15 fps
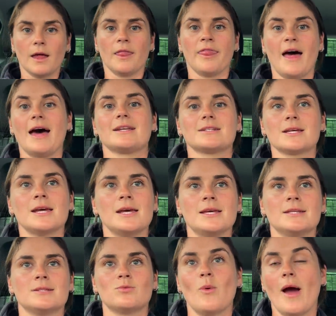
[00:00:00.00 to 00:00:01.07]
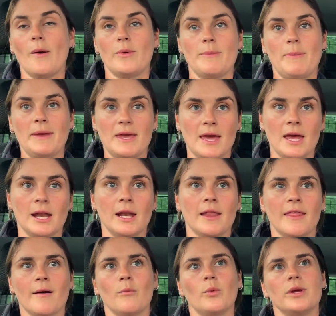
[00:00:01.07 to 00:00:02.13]
That is where we begin.
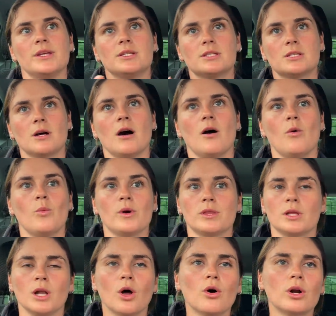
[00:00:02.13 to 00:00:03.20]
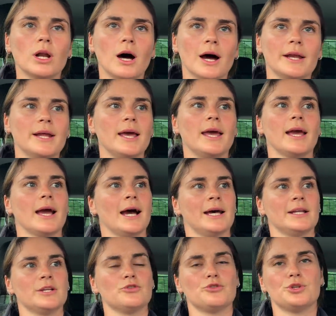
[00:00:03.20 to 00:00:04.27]
Then we start with the long lining
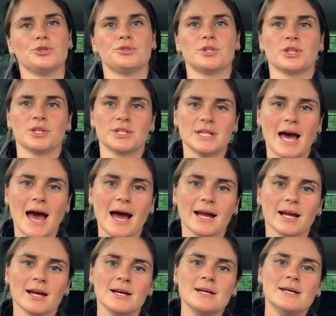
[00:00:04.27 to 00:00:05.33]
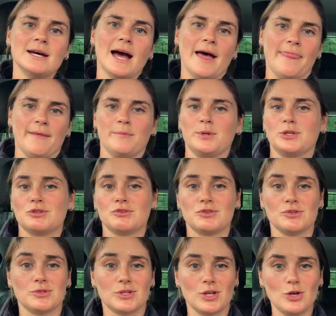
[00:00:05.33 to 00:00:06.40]
and introducing the tack, and then we
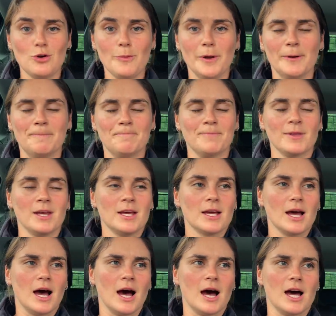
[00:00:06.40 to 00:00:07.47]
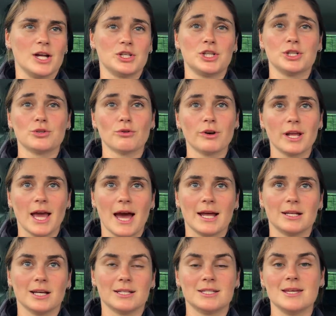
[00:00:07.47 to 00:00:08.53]
introduce a human. She's already had
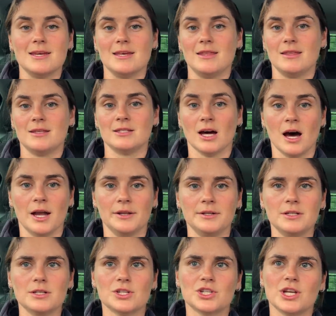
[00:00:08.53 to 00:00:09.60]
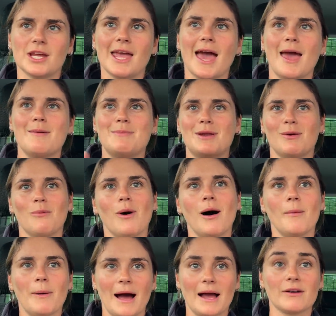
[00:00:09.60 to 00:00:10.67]
her teeth done. She came in a
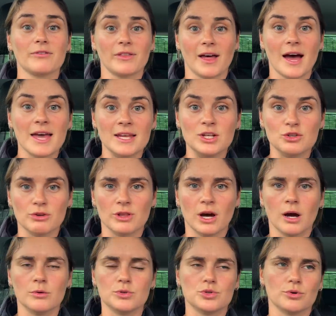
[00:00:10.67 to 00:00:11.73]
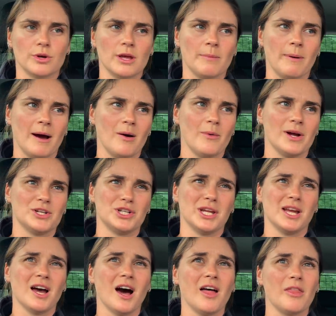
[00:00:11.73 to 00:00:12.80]
while back for that injury that I was talking about where she
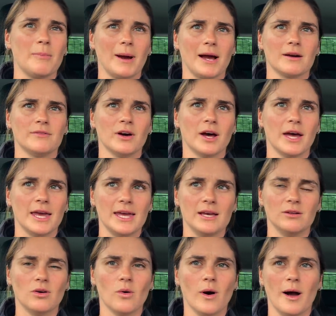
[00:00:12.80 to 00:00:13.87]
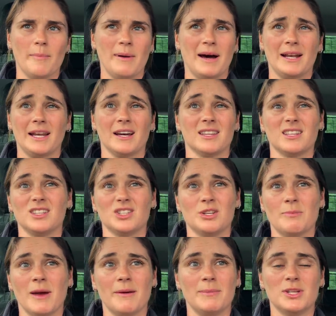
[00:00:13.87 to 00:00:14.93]
cut the back of her heel quite badly. I think she
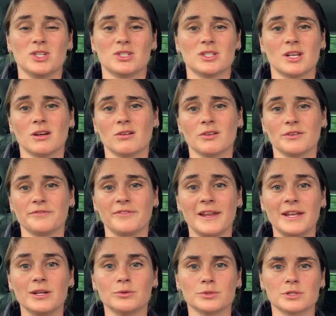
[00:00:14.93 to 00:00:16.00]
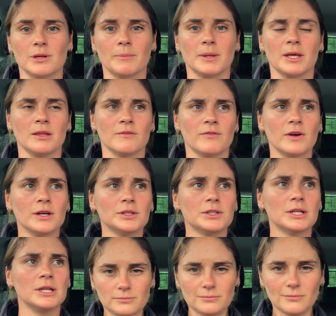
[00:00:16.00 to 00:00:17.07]
maybe just did it on a flint or something in the field.
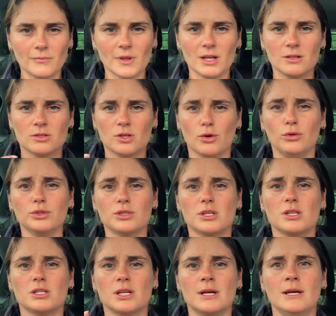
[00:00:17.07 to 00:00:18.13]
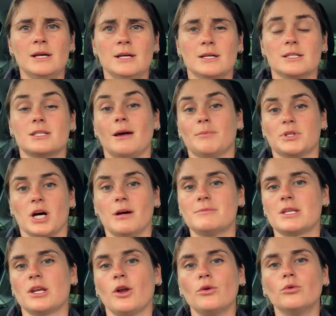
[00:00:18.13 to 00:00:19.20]
So horses, sometimes,
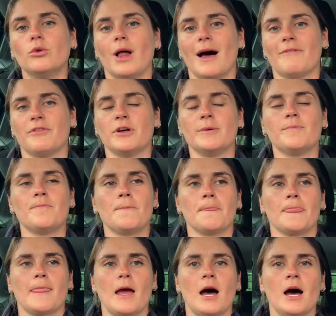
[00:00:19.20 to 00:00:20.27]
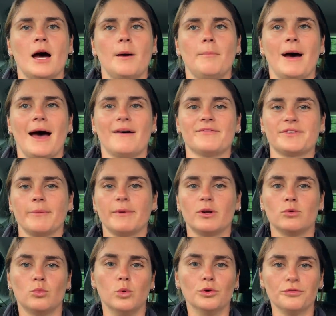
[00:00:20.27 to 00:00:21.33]
they don't all have them, have something
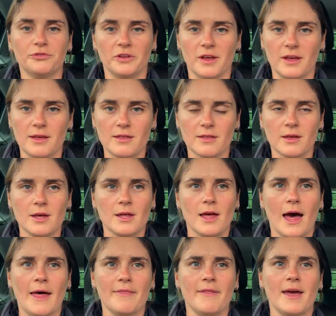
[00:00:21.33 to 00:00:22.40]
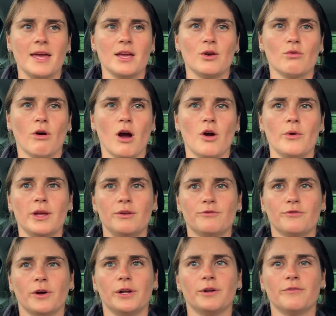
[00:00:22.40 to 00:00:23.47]
called wolf teeth, and they grow in
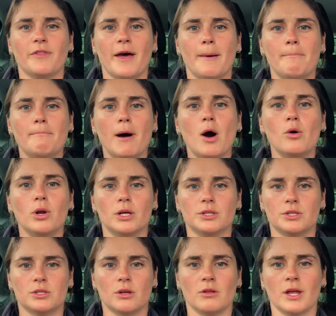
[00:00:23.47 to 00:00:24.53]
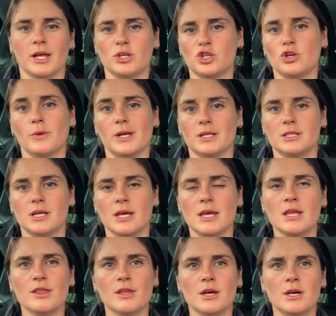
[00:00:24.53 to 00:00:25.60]
front of their molars, so their chewing
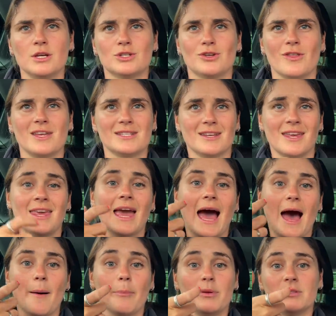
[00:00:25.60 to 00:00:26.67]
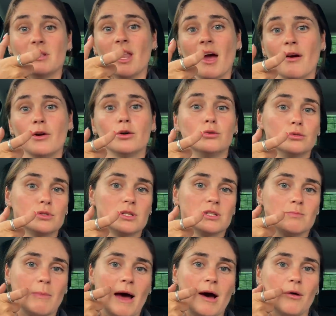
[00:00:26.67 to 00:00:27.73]
teeth. So there's a gap, isn't there, in a horse's
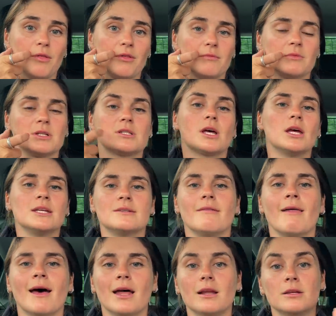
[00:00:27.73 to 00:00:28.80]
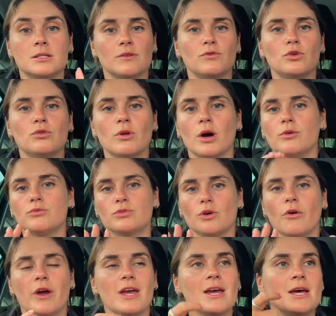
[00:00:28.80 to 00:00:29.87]
mouth. I say isn't there, as if you know,
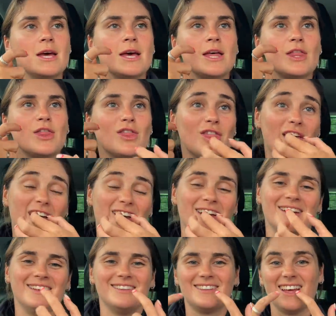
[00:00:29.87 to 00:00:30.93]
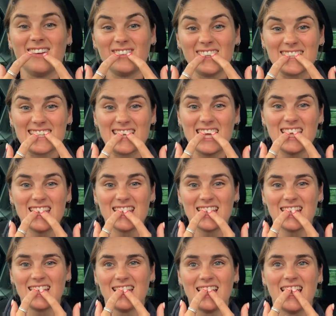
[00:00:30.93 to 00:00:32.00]
sorry. Their front teeth,
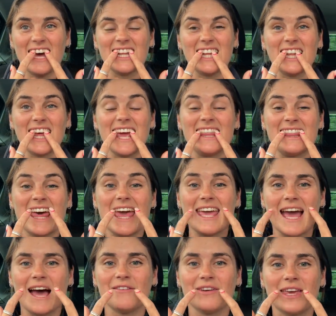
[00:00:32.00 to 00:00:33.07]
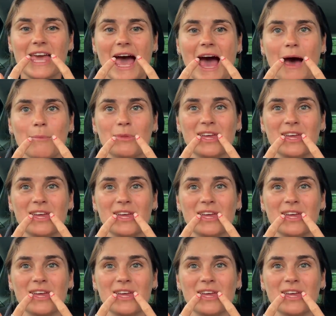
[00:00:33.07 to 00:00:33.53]
and then they have a gap.